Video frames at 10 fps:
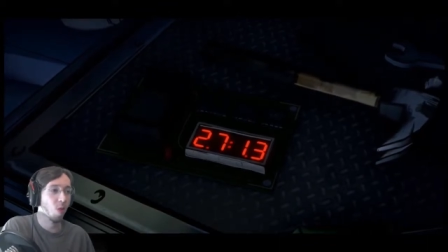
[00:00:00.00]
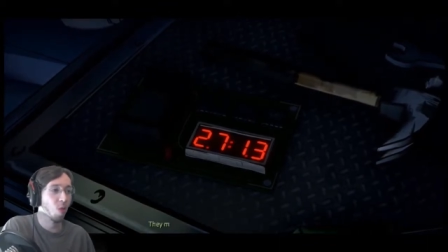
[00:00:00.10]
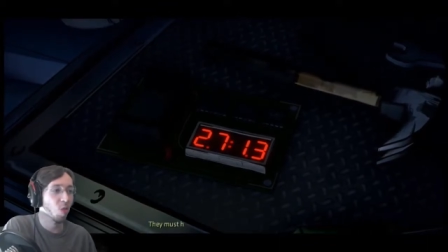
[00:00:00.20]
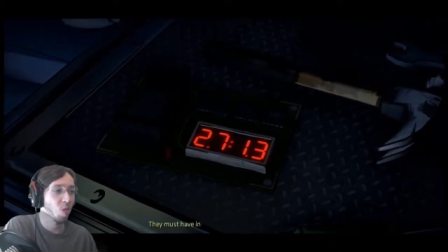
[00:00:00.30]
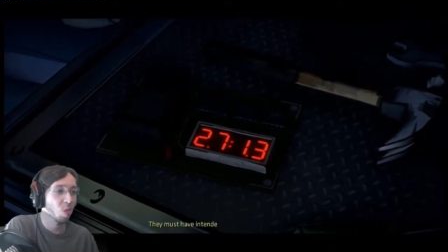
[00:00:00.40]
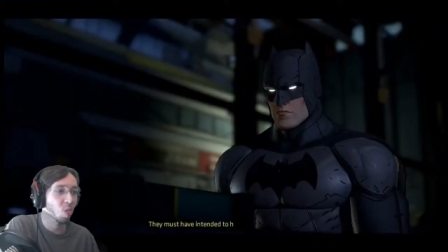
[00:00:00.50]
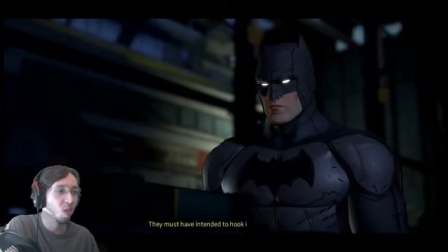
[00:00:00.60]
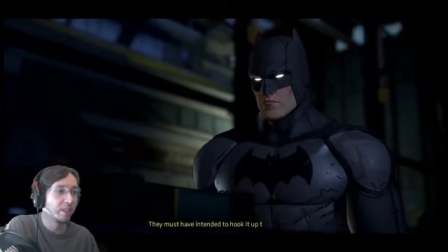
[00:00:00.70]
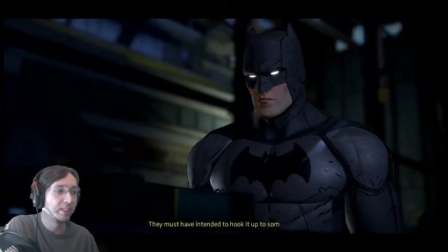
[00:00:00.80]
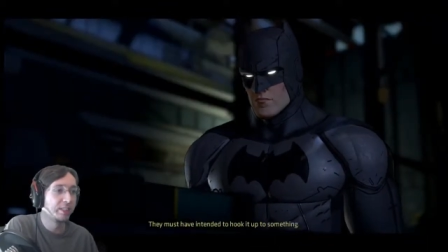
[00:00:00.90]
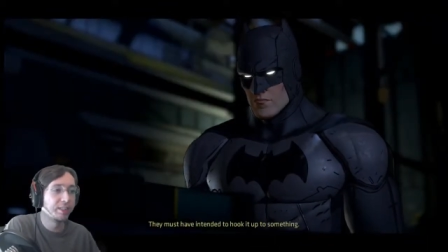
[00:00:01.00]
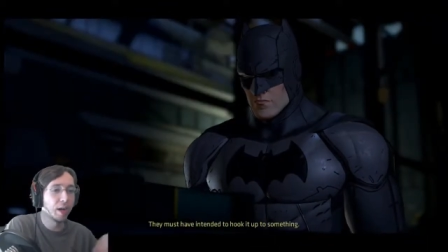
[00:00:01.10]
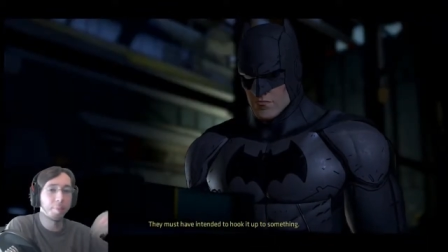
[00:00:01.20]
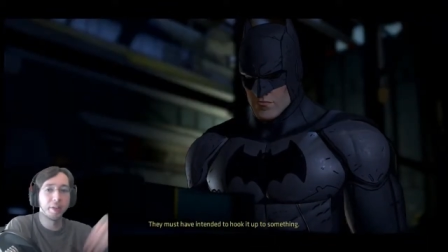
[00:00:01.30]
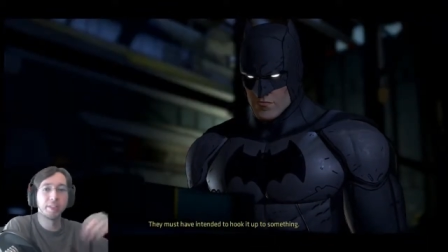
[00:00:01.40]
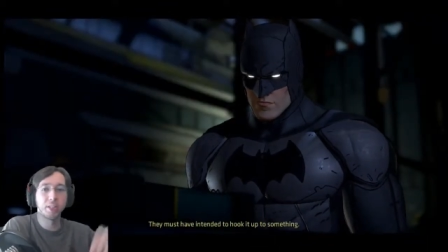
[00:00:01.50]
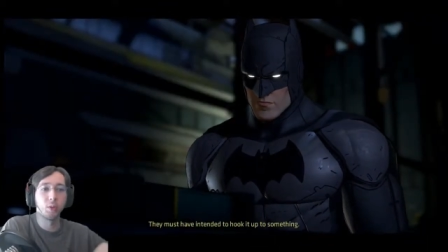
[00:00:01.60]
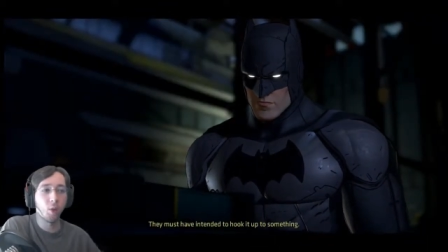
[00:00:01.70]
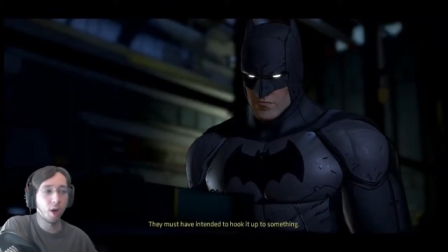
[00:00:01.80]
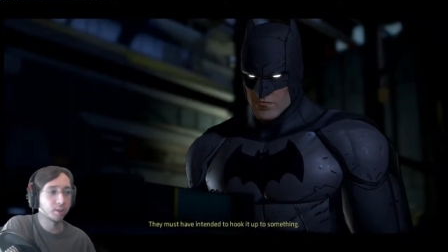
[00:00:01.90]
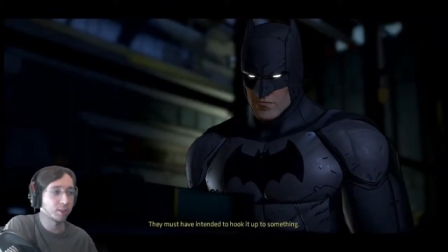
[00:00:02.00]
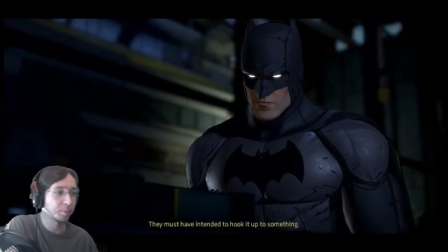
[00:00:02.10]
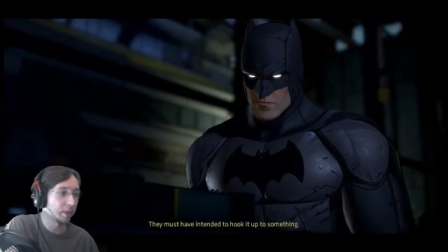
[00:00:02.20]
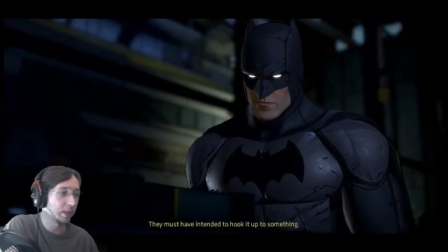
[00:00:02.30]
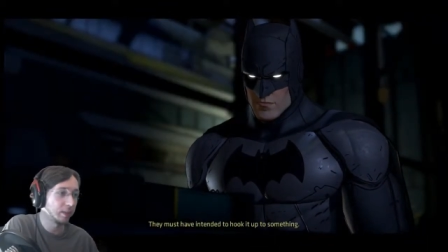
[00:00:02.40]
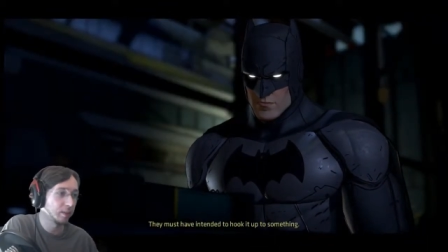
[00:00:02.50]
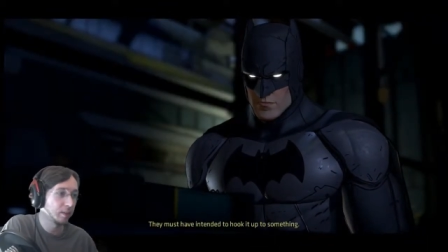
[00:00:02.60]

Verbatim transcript: they must have intended dump it into the water supply.